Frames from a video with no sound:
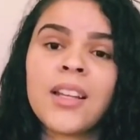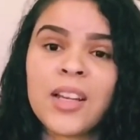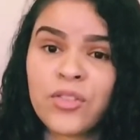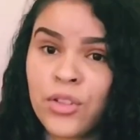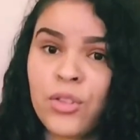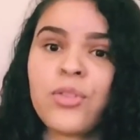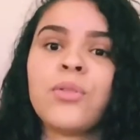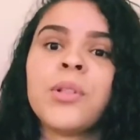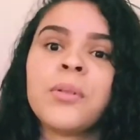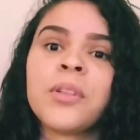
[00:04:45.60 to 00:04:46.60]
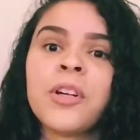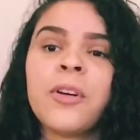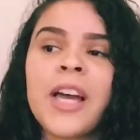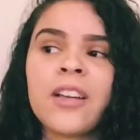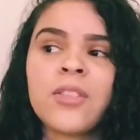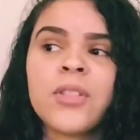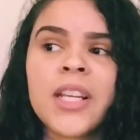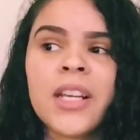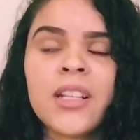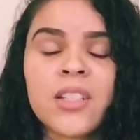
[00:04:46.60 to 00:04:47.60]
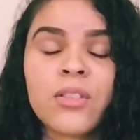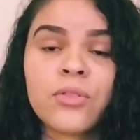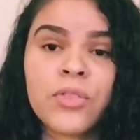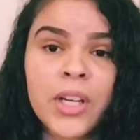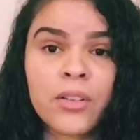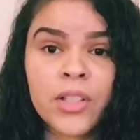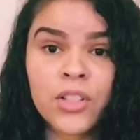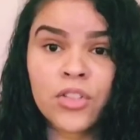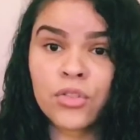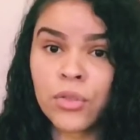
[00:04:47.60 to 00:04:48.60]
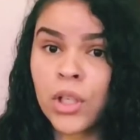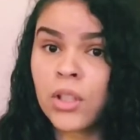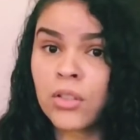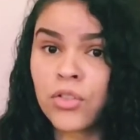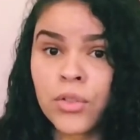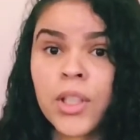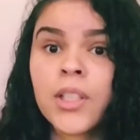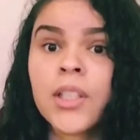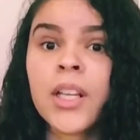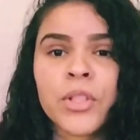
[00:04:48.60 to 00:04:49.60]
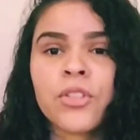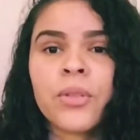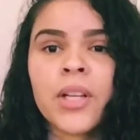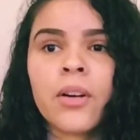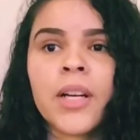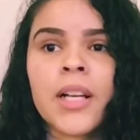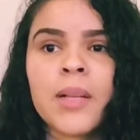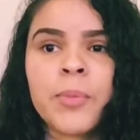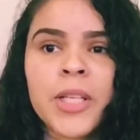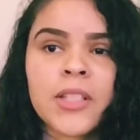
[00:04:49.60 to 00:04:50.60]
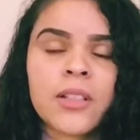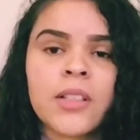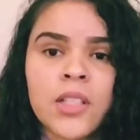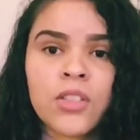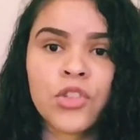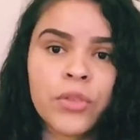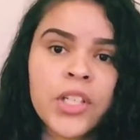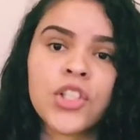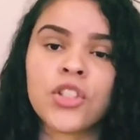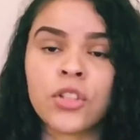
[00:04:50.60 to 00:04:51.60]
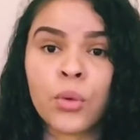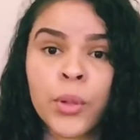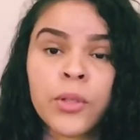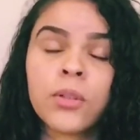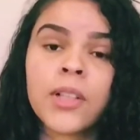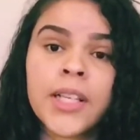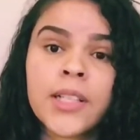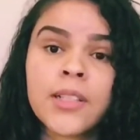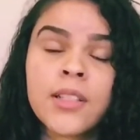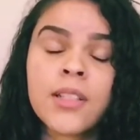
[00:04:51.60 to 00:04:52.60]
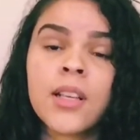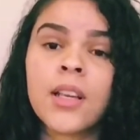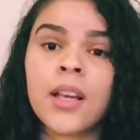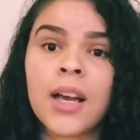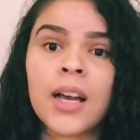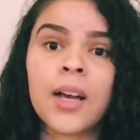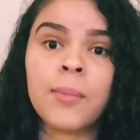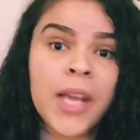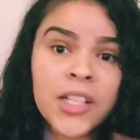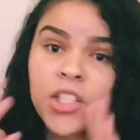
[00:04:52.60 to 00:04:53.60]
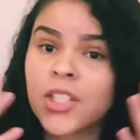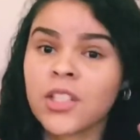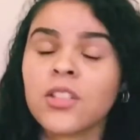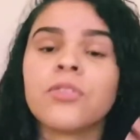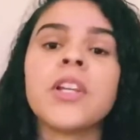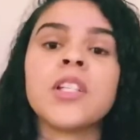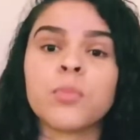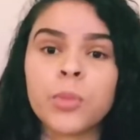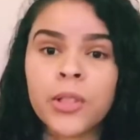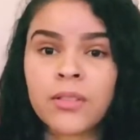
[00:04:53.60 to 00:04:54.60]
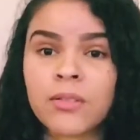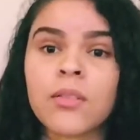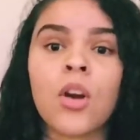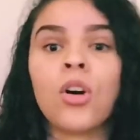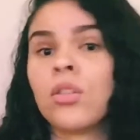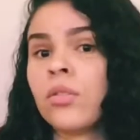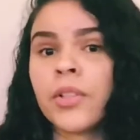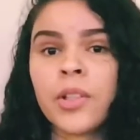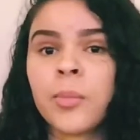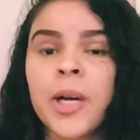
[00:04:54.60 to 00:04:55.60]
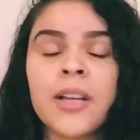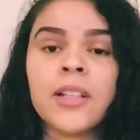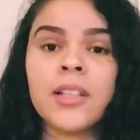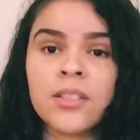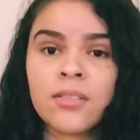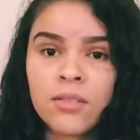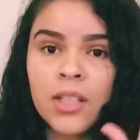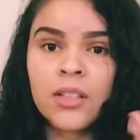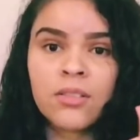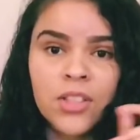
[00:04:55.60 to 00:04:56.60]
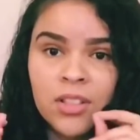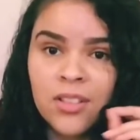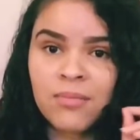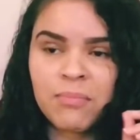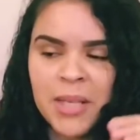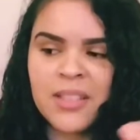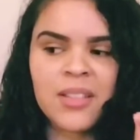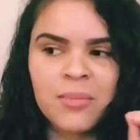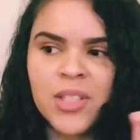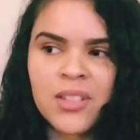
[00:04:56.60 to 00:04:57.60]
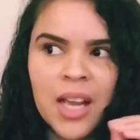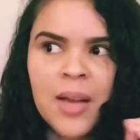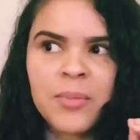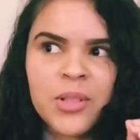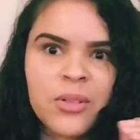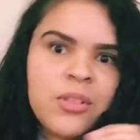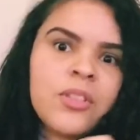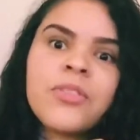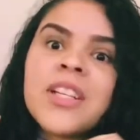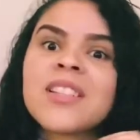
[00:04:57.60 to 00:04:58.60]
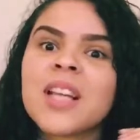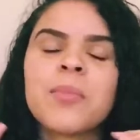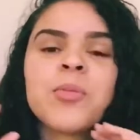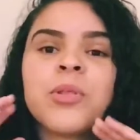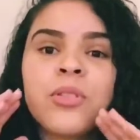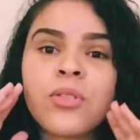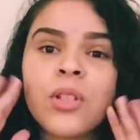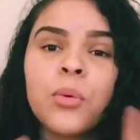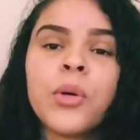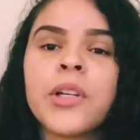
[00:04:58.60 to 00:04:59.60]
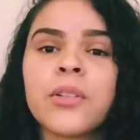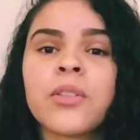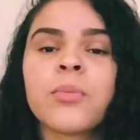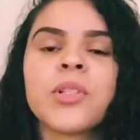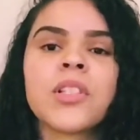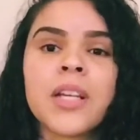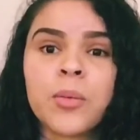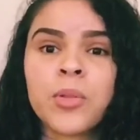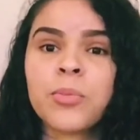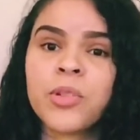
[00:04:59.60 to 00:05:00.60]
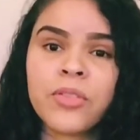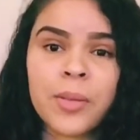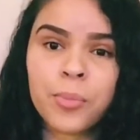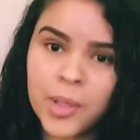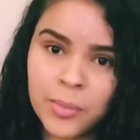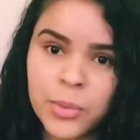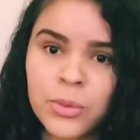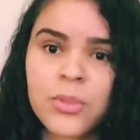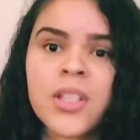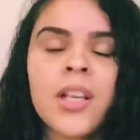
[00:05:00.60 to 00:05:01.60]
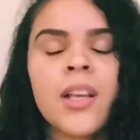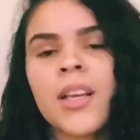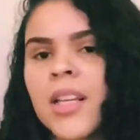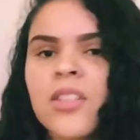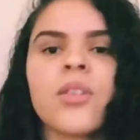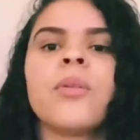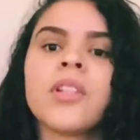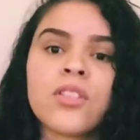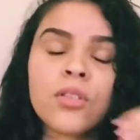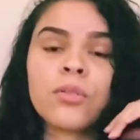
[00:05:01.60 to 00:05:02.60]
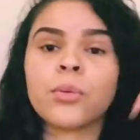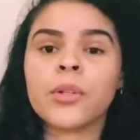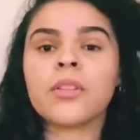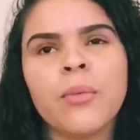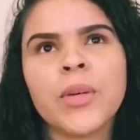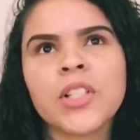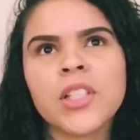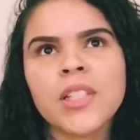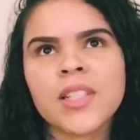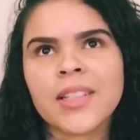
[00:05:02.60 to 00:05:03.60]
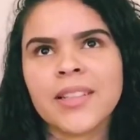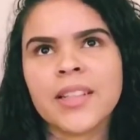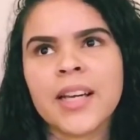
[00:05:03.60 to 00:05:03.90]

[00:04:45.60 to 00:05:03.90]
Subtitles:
Now, for those who don't know, Accutane is a very strong drug. Once you get on it, it basically shrinks your oil glands, not just in your face, but all over your body. it just makes them stop. So your face stops producing oils, which helps prevent pimples, and so on and so forth. When she said